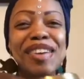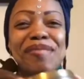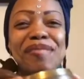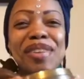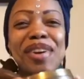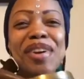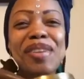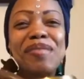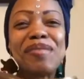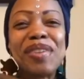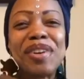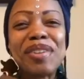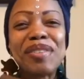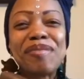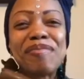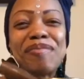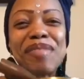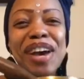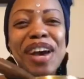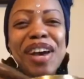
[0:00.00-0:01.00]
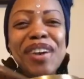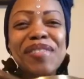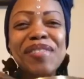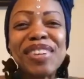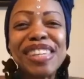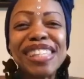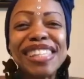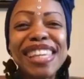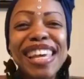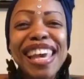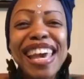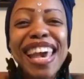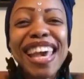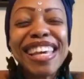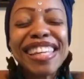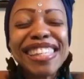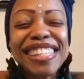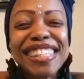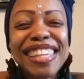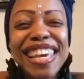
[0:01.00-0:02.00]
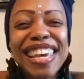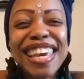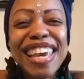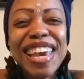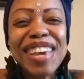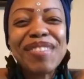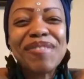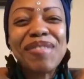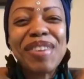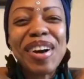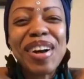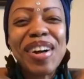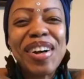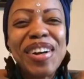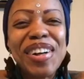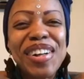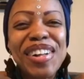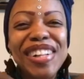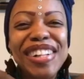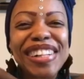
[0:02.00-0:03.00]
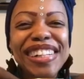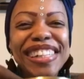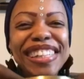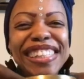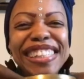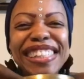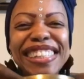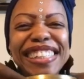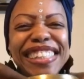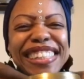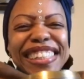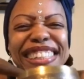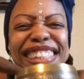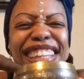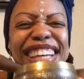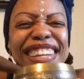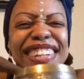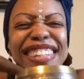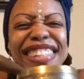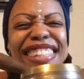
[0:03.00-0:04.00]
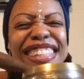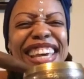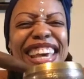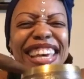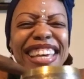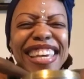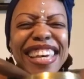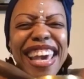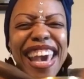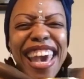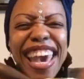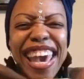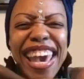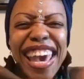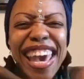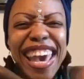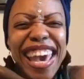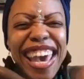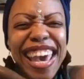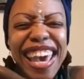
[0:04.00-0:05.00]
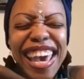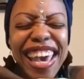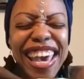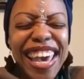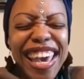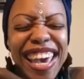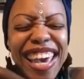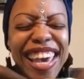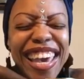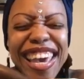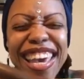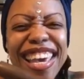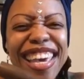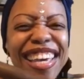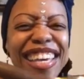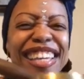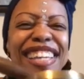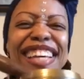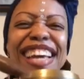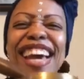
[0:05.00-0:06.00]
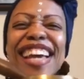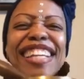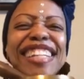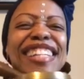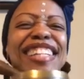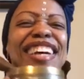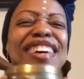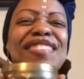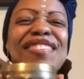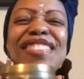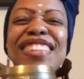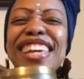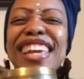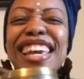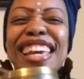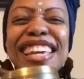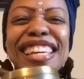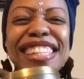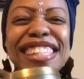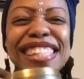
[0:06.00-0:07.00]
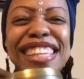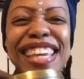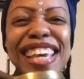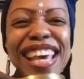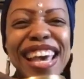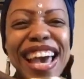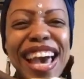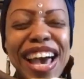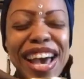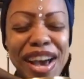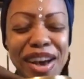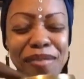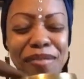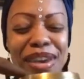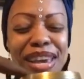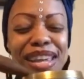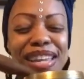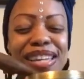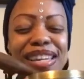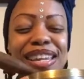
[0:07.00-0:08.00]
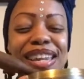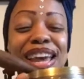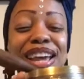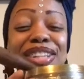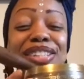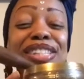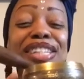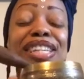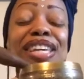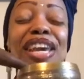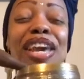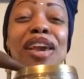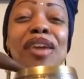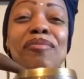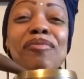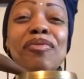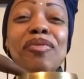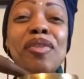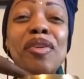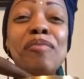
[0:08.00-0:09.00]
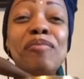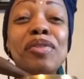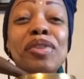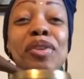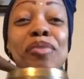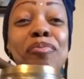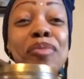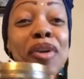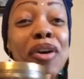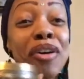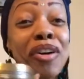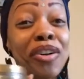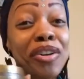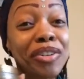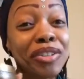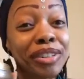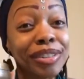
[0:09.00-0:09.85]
one of mine was a singing bowl. I was like, yay! I love these. And it actually came from Nepal,